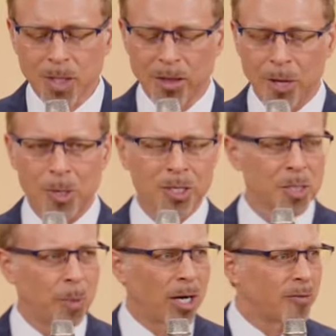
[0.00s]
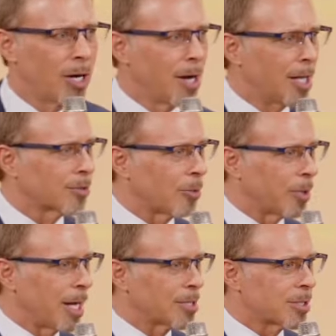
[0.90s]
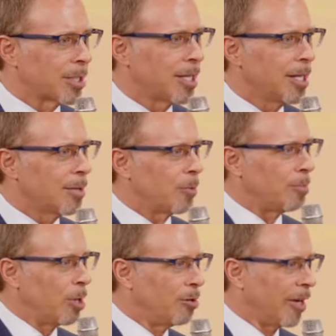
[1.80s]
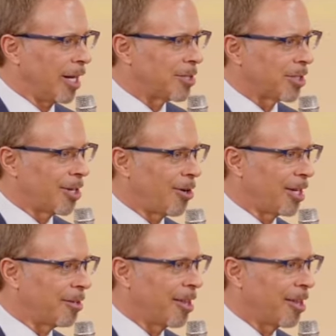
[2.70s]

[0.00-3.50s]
they weren't just part of our doctrine. We actually would move in it, you know, and